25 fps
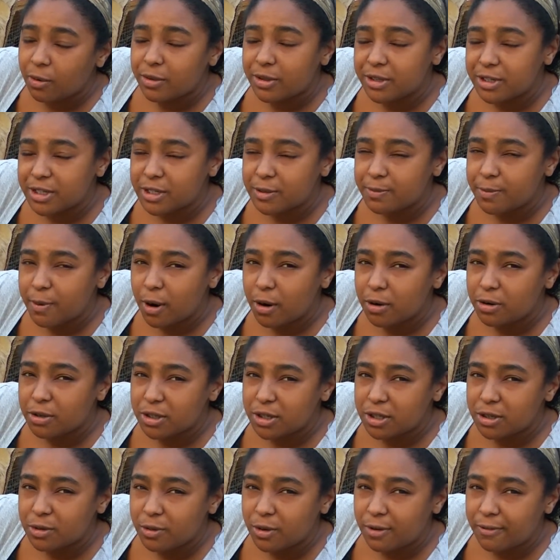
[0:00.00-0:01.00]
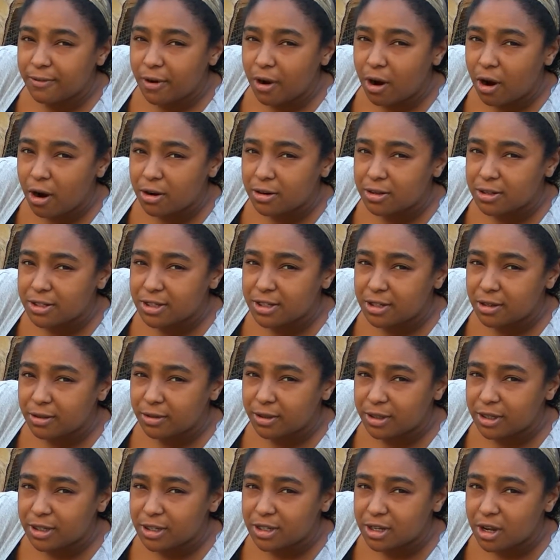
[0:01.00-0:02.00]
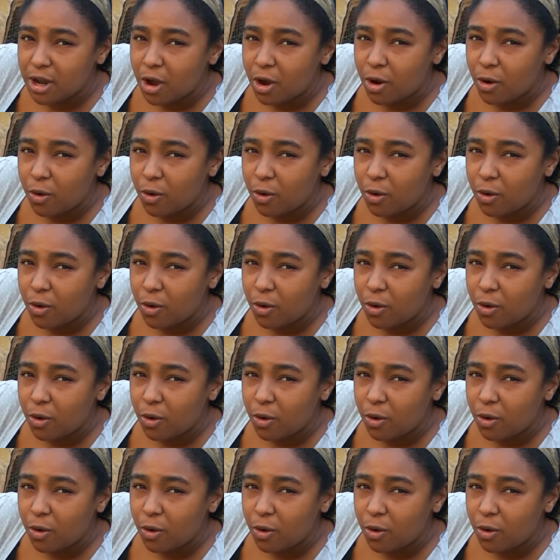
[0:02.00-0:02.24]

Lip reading: This is part 2 of our series